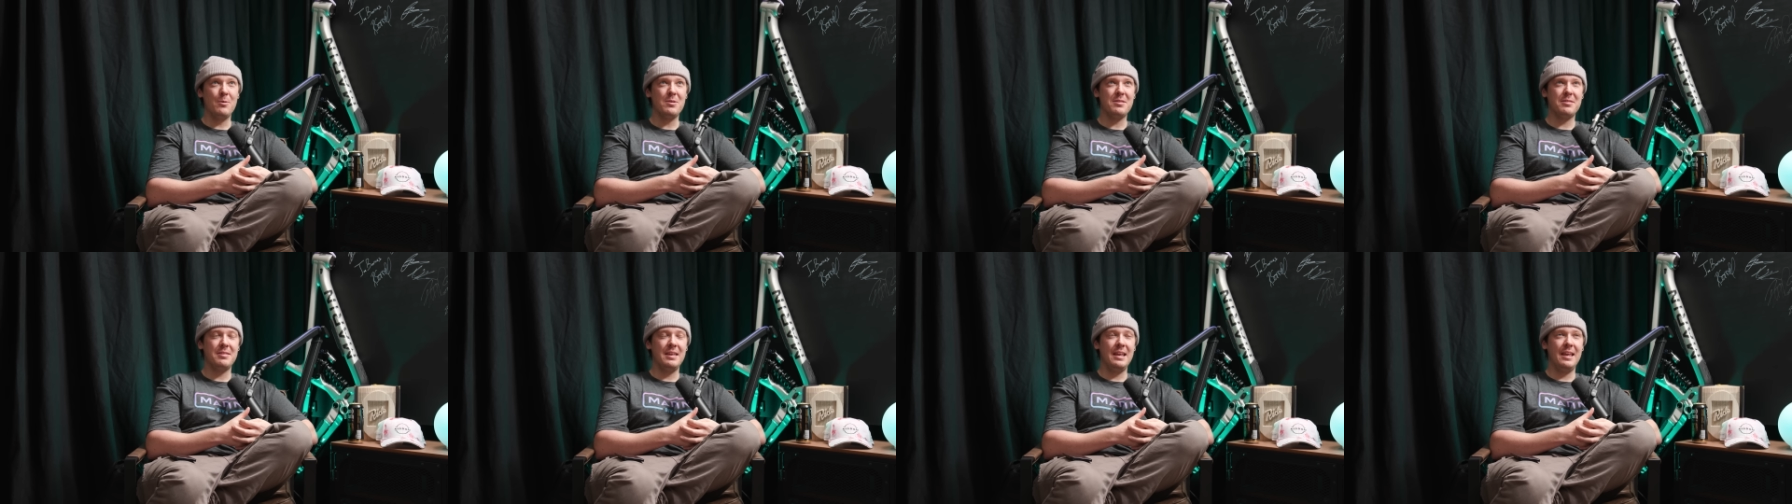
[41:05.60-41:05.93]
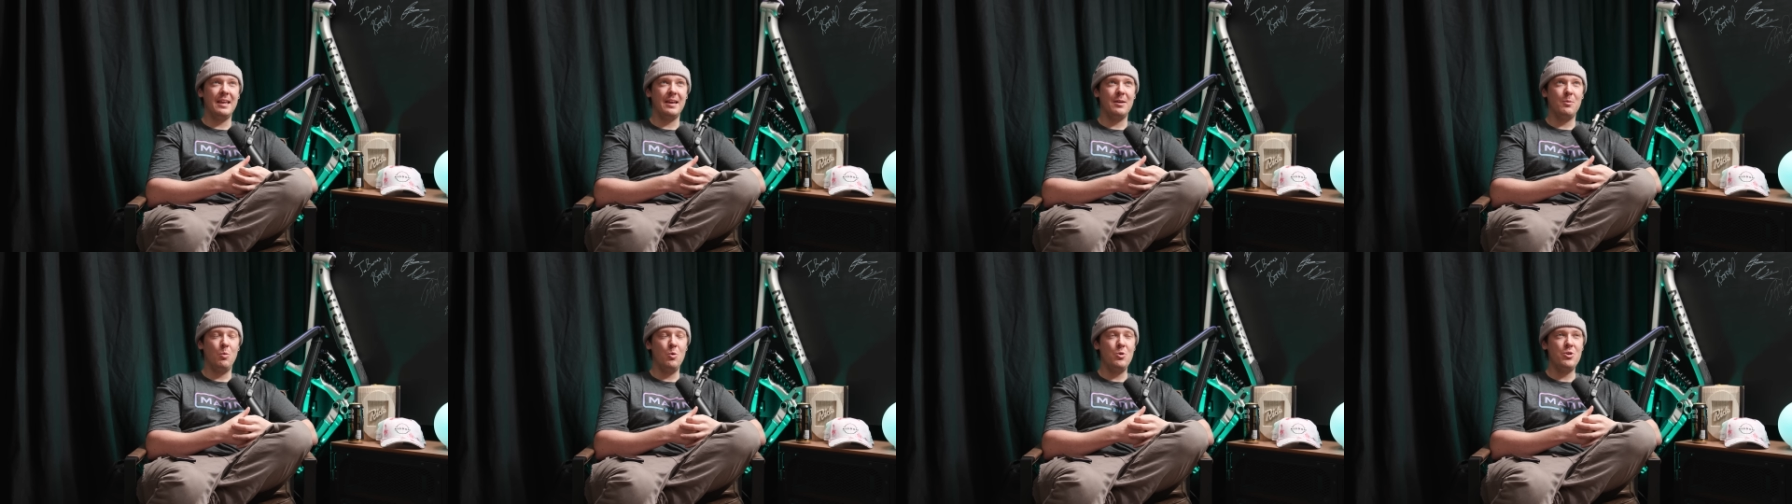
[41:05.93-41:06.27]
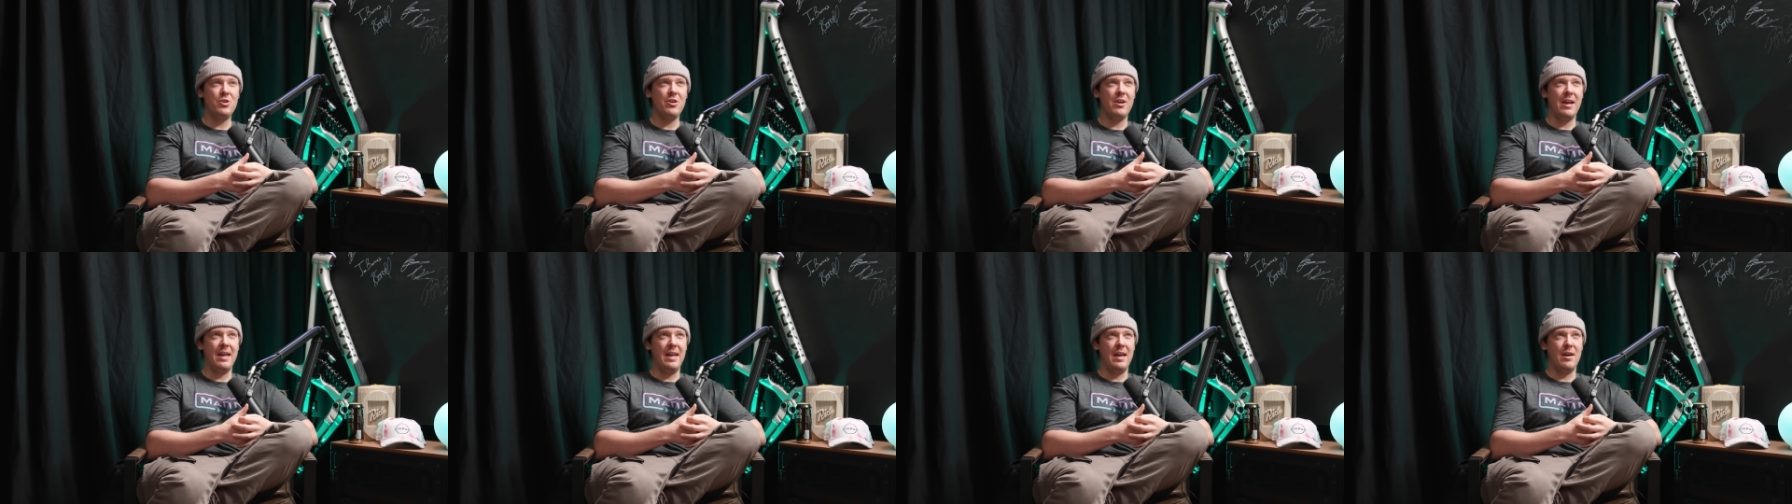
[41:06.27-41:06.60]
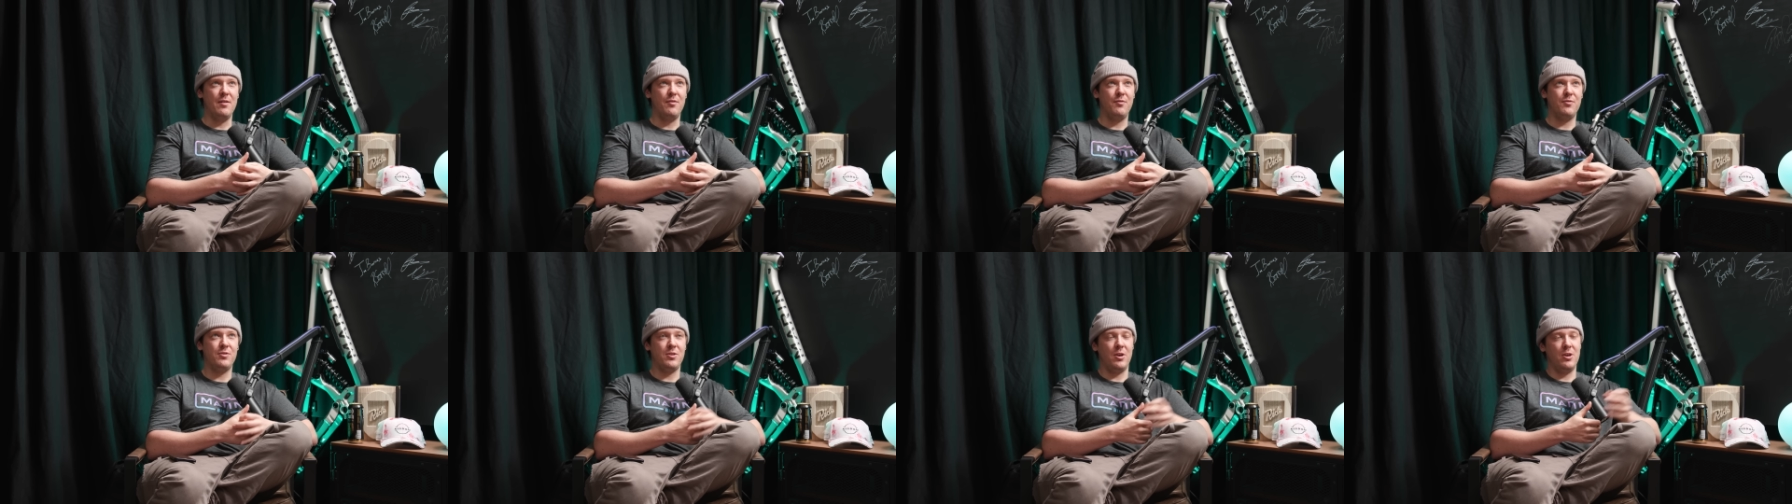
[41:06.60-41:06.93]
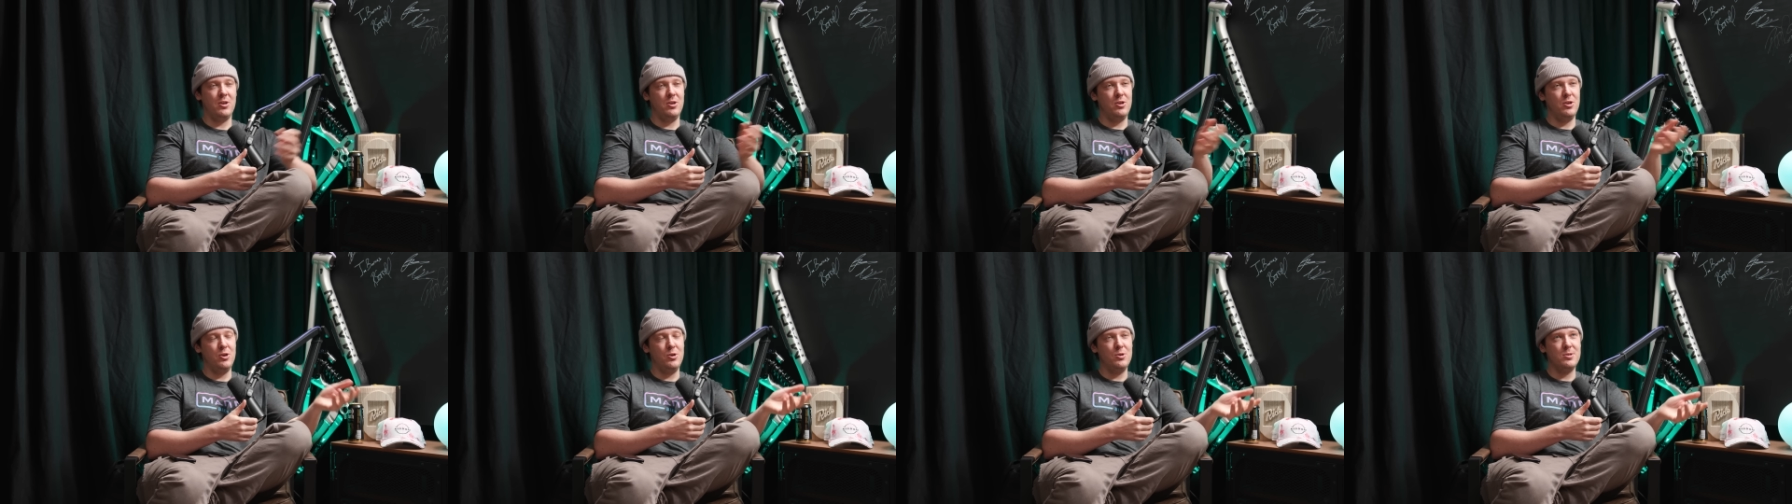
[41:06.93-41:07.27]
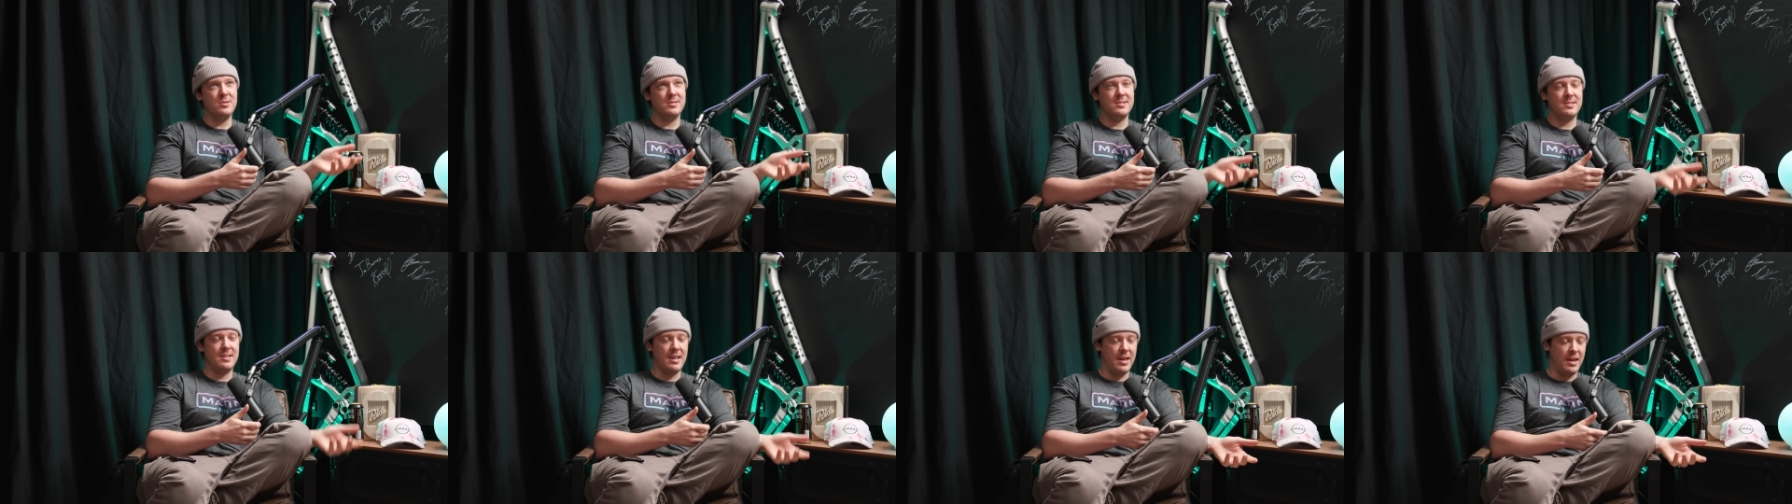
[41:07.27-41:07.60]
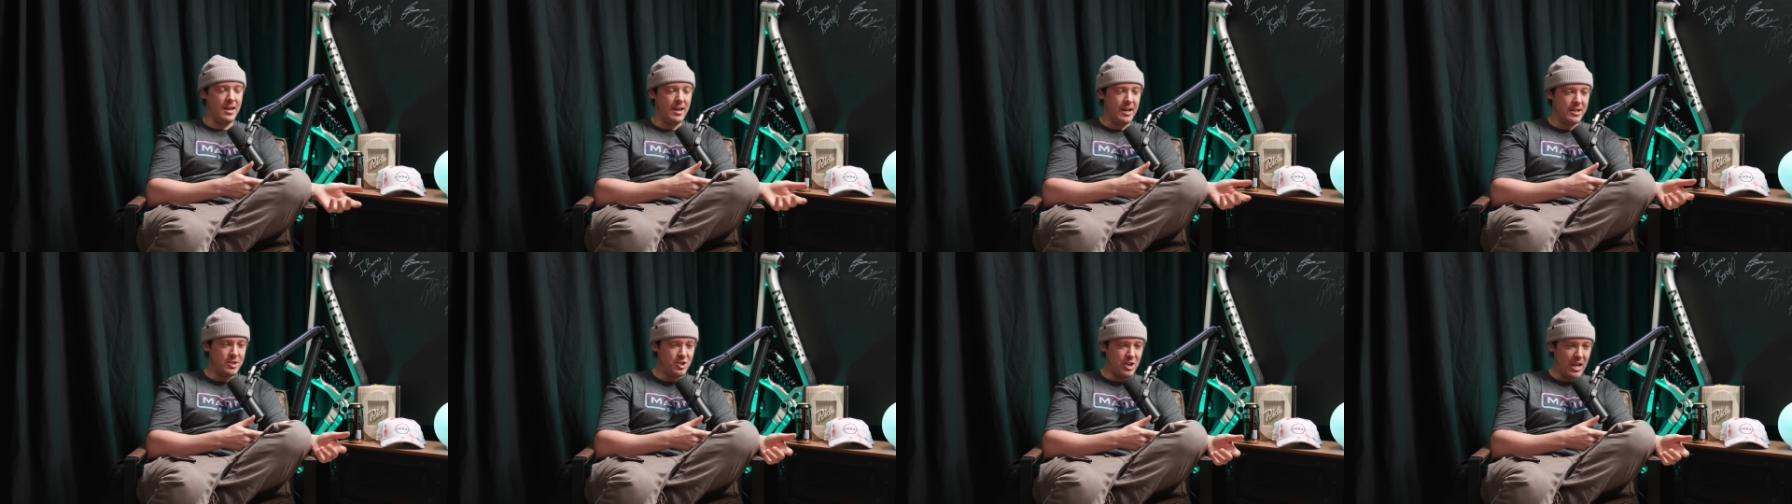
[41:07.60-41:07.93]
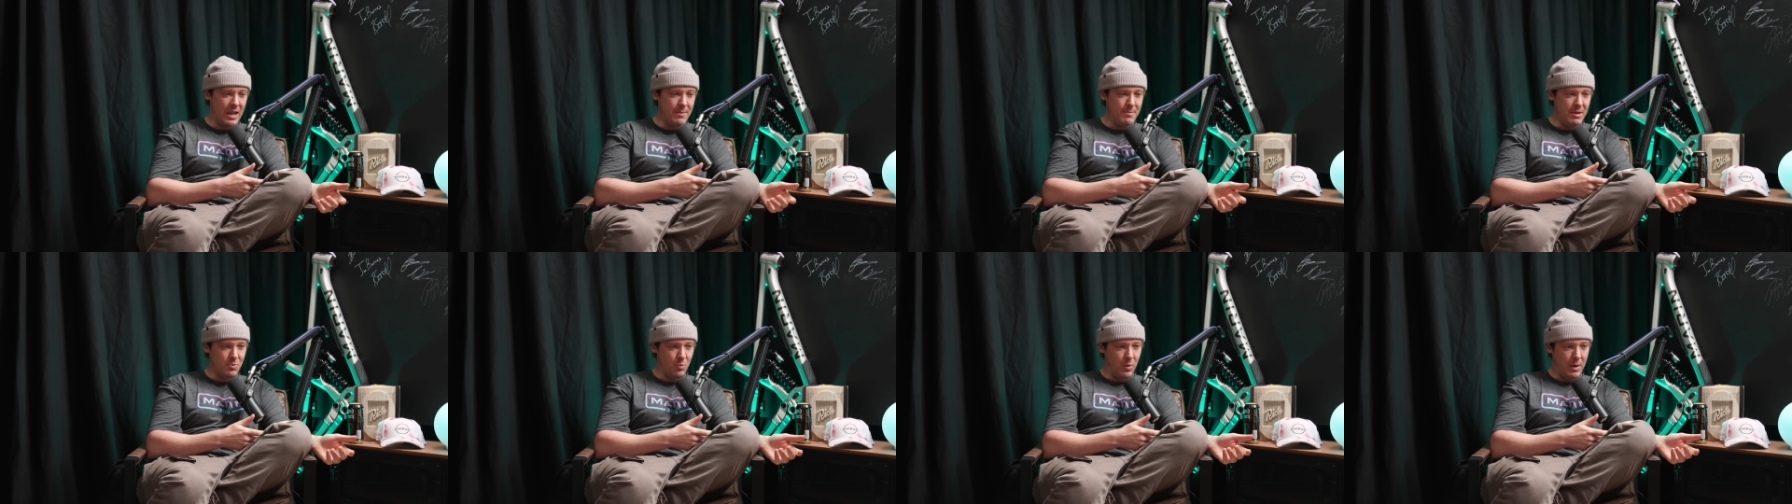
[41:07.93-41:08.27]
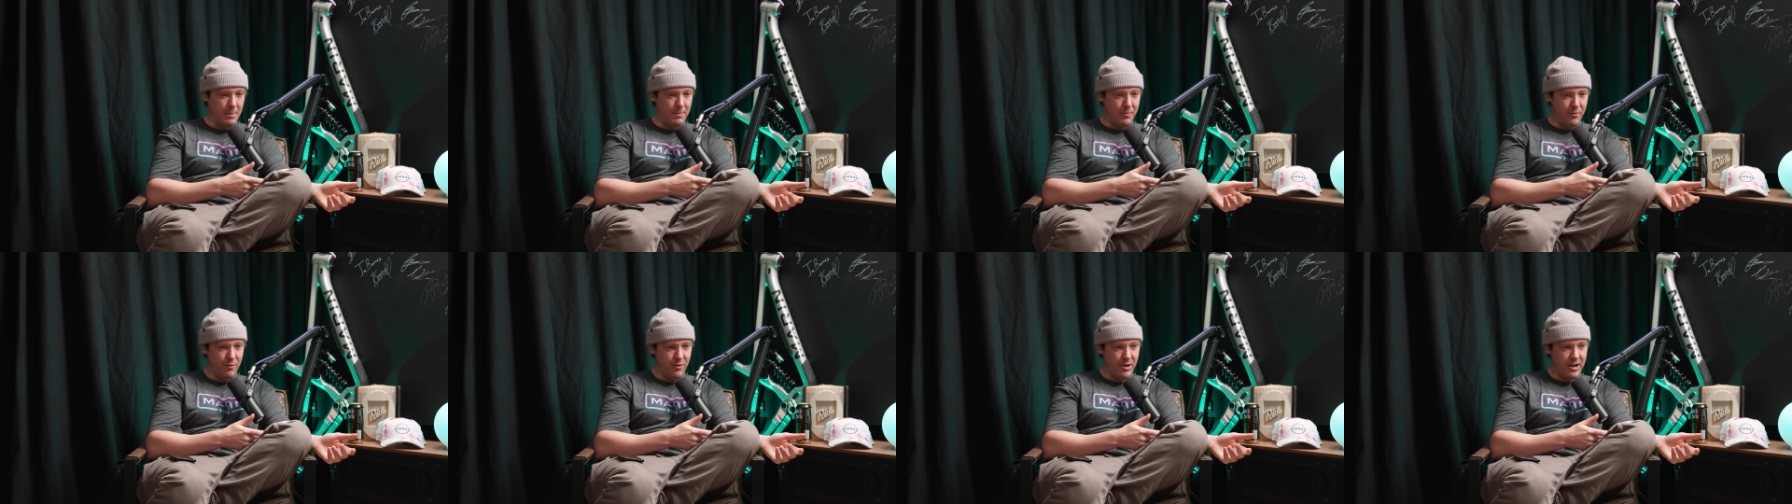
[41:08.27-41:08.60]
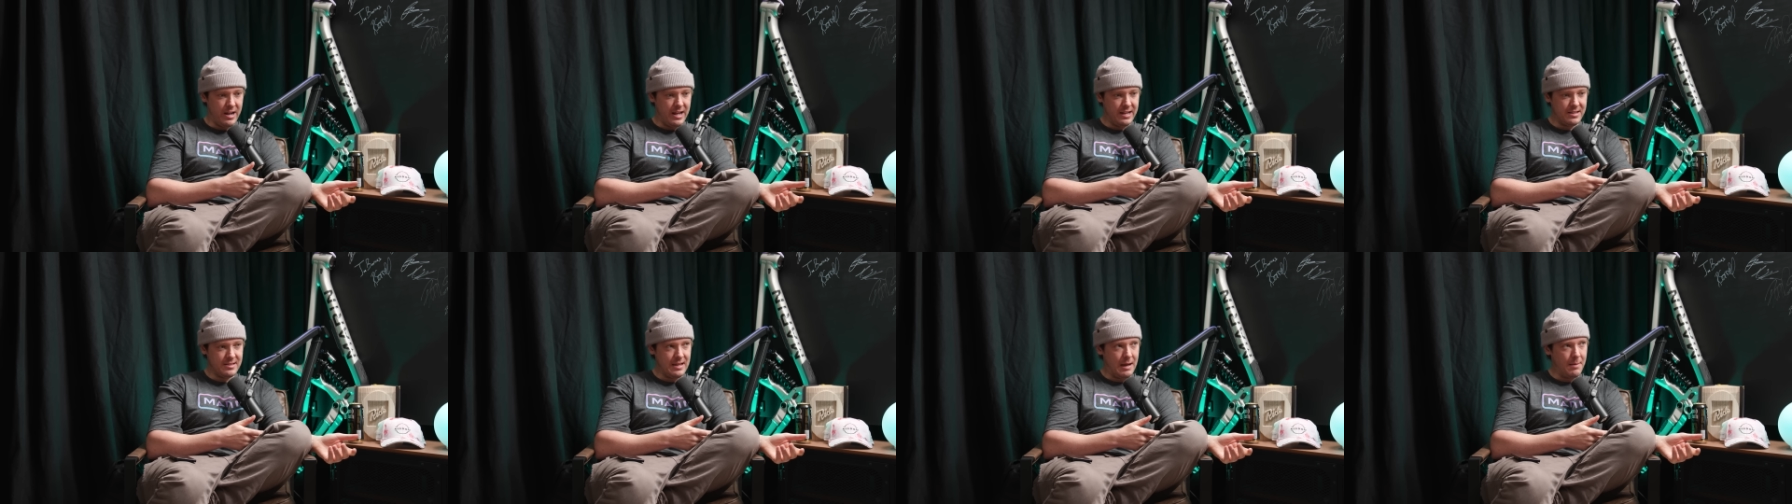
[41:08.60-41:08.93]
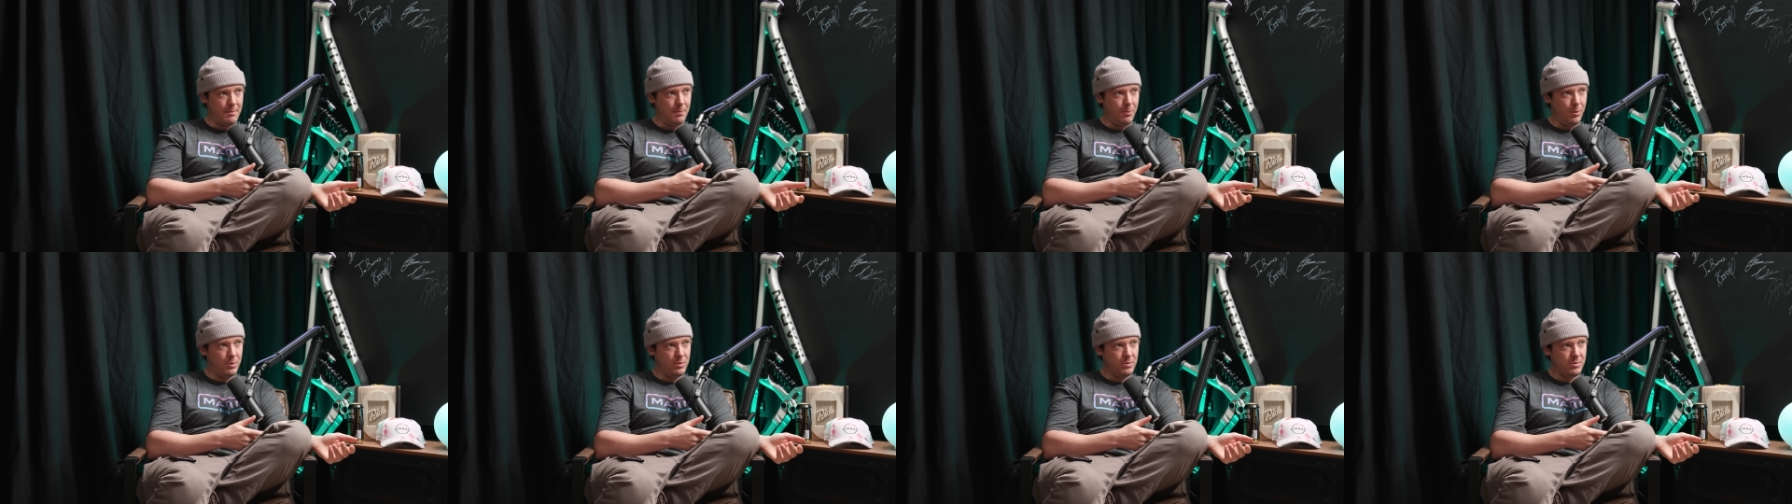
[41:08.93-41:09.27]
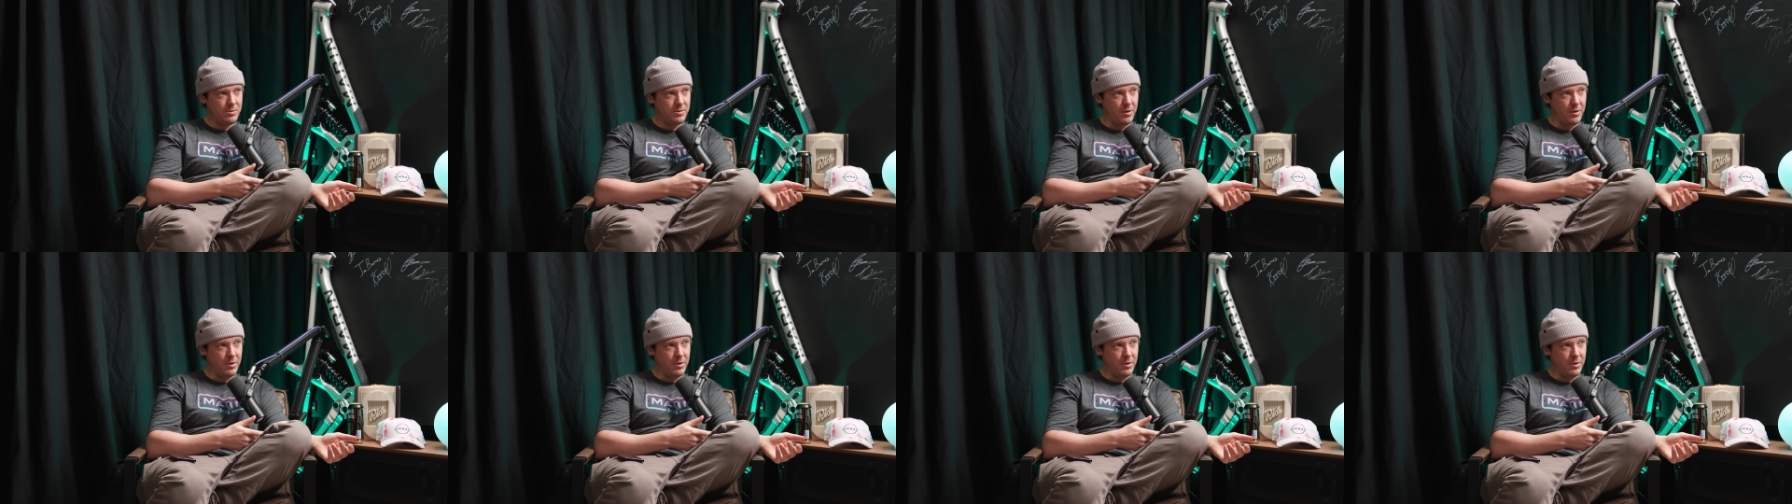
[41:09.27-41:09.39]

was thinking, wonder if, so you used Jamie's whip for an example.